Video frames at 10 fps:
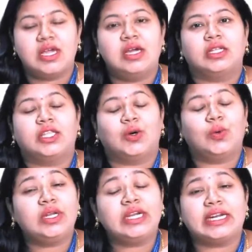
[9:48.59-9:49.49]
The only
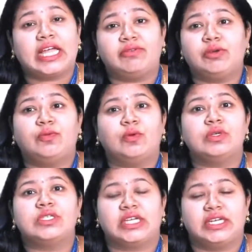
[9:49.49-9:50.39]
driving force
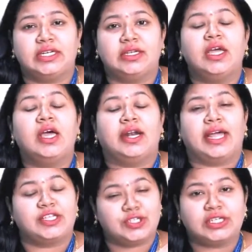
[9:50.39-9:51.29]
in
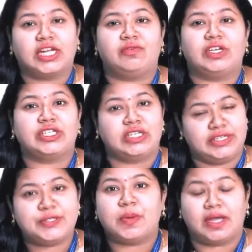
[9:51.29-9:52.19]
natural convection is
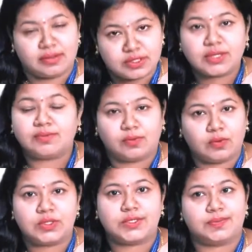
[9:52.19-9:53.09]
buoyancy force.